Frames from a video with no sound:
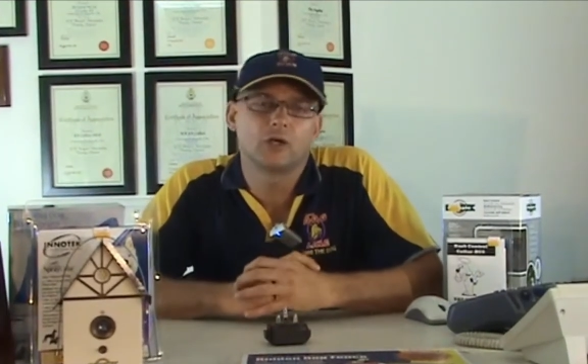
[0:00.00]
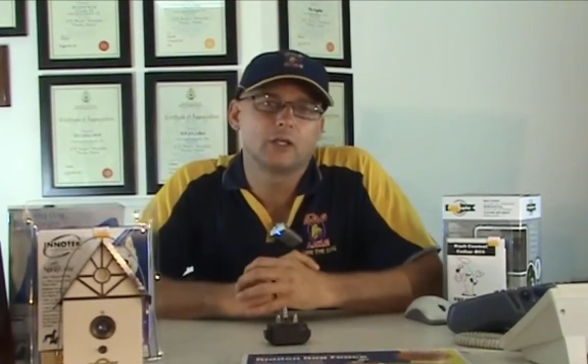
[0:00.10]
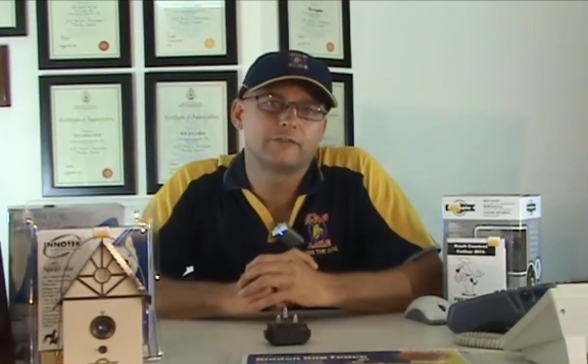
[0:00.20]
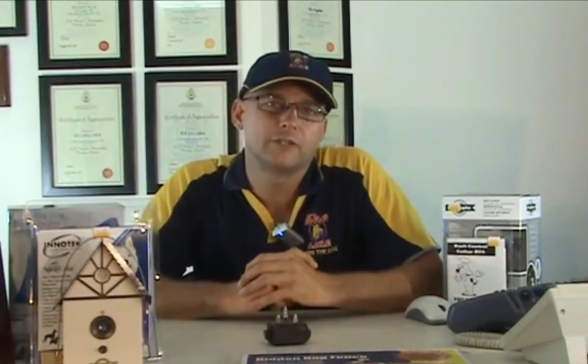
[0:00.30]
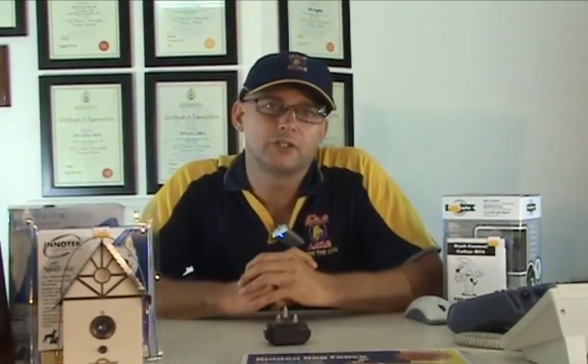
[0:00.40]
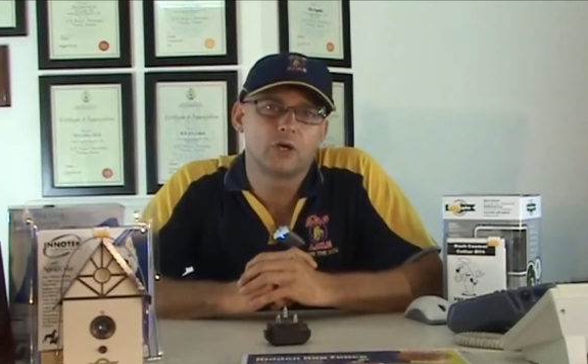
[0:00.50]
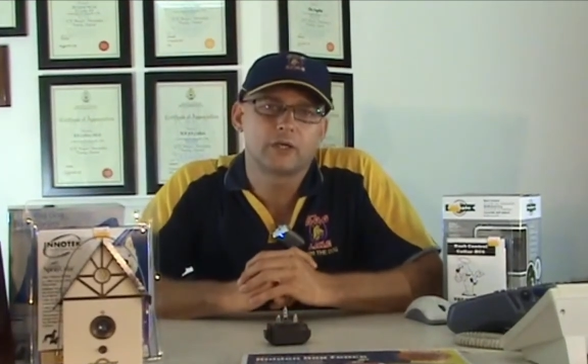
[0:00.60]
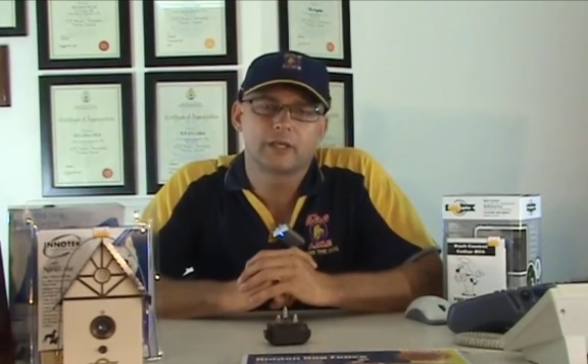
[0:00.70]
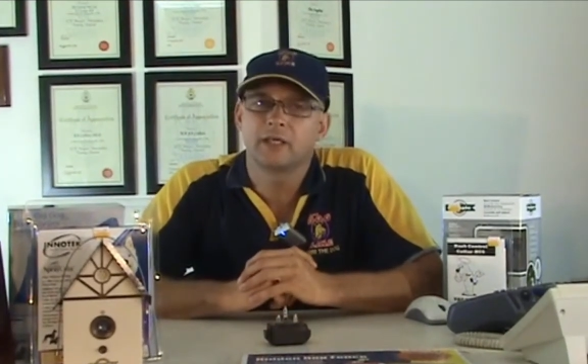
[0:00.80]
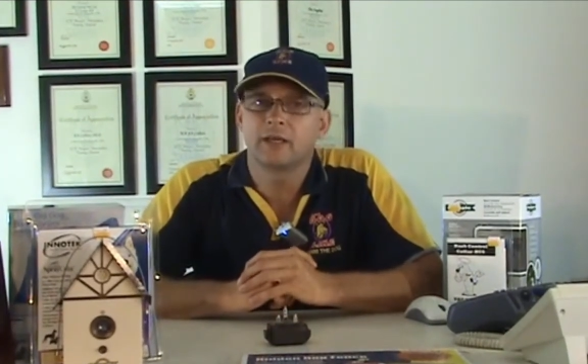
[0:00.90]
collar for your
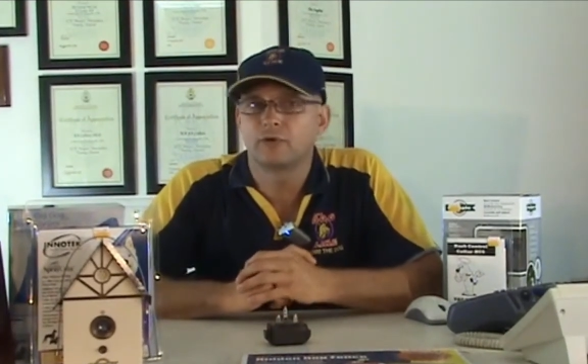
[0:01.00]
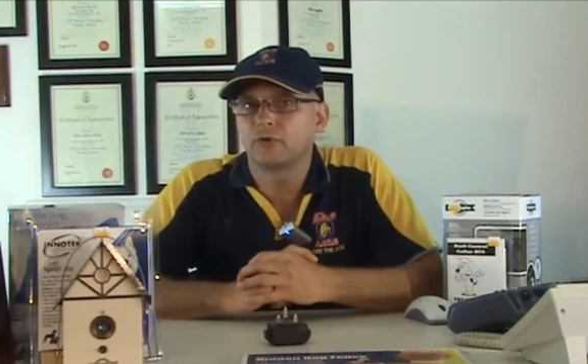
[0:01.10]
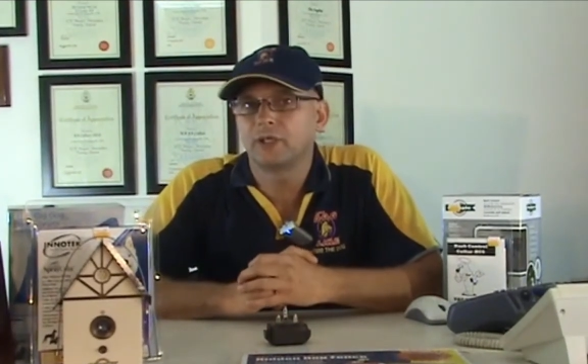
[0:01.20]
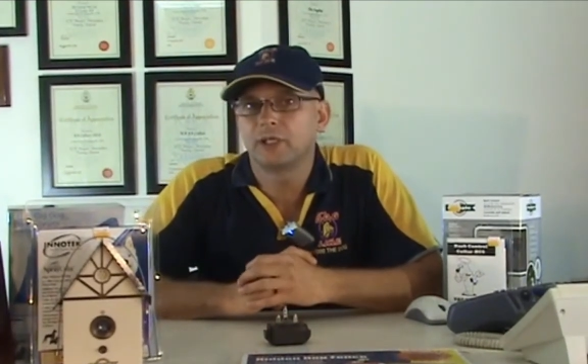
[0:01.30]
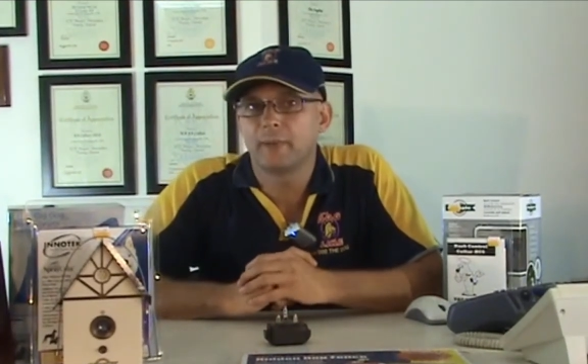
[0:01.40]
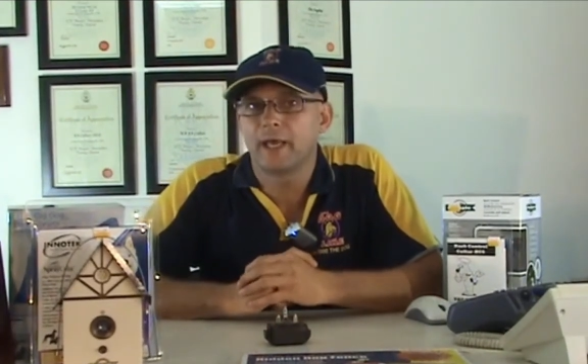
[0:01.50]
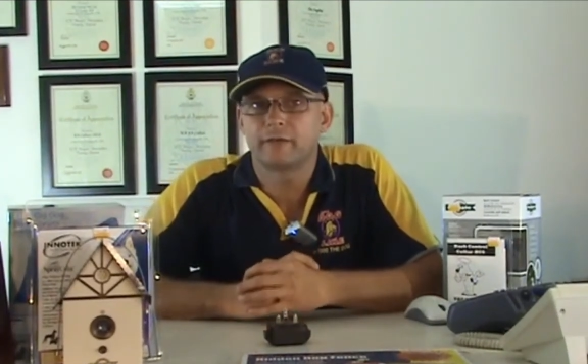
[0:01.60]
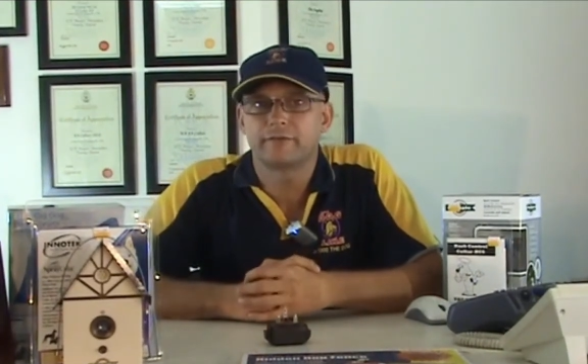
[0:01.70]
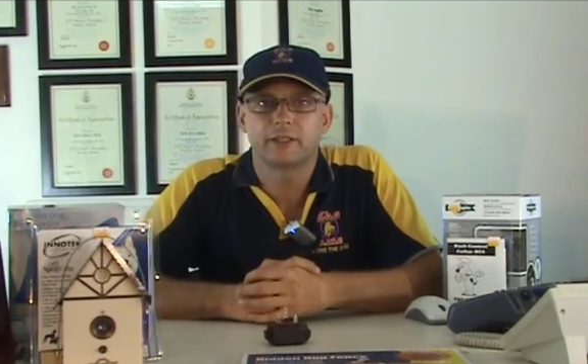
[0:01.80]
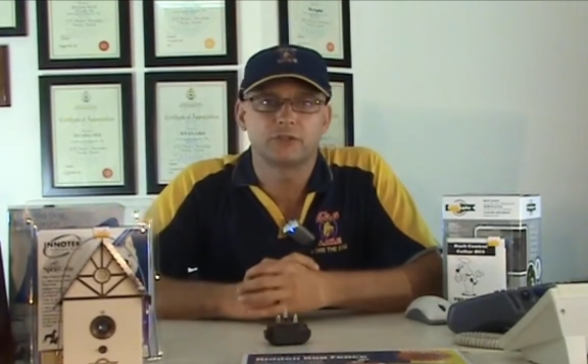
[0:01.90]
dog, it can have a really
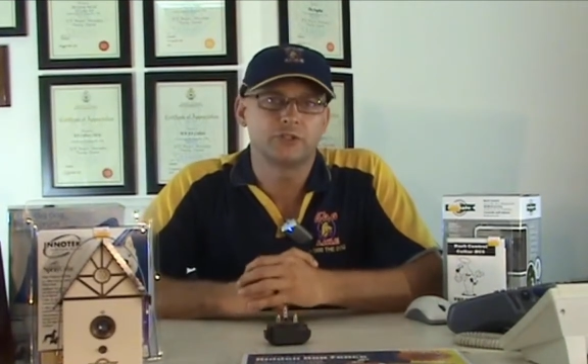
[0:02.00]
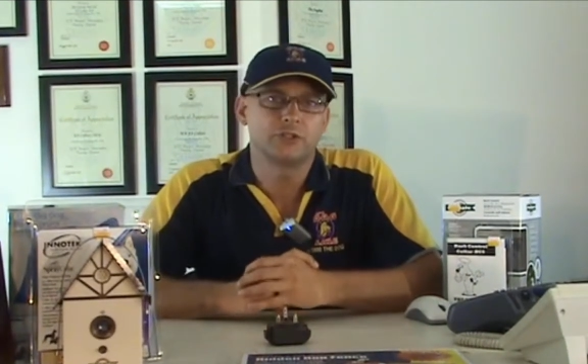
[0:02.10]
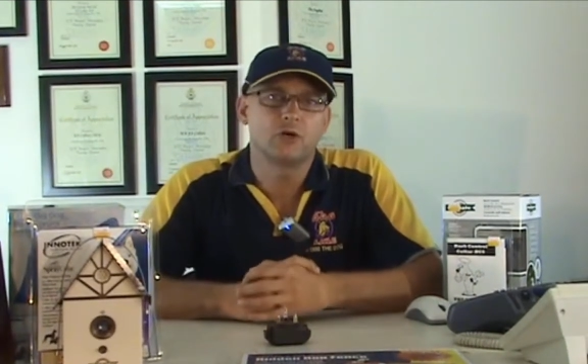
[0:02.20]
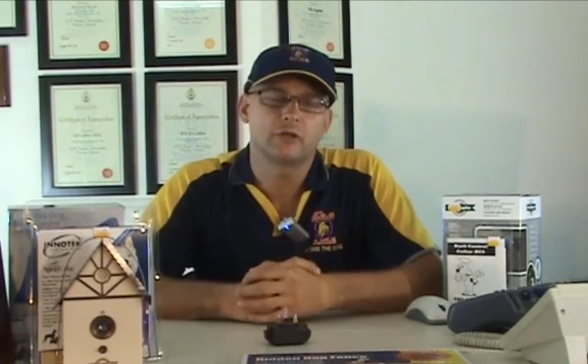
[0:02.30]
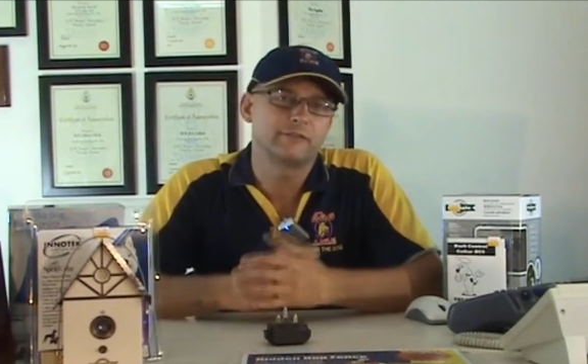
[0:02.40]
bad effect on your dog.